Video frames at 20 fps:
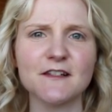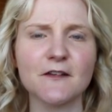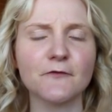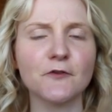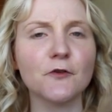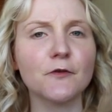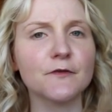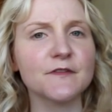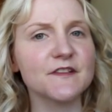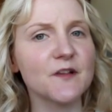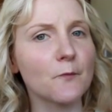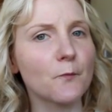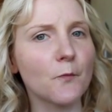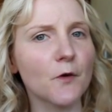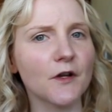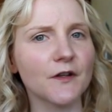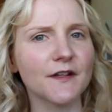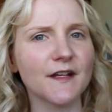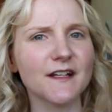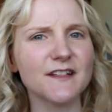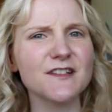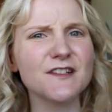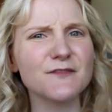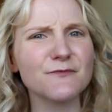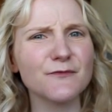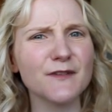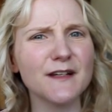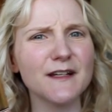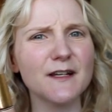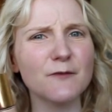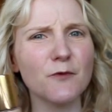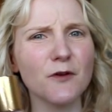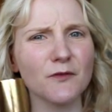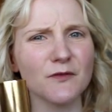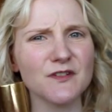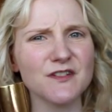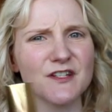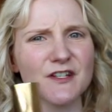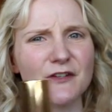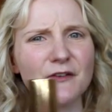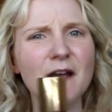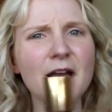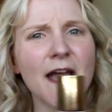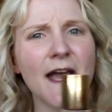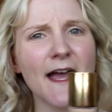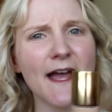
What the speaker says: So if you're someone that doesn't really want to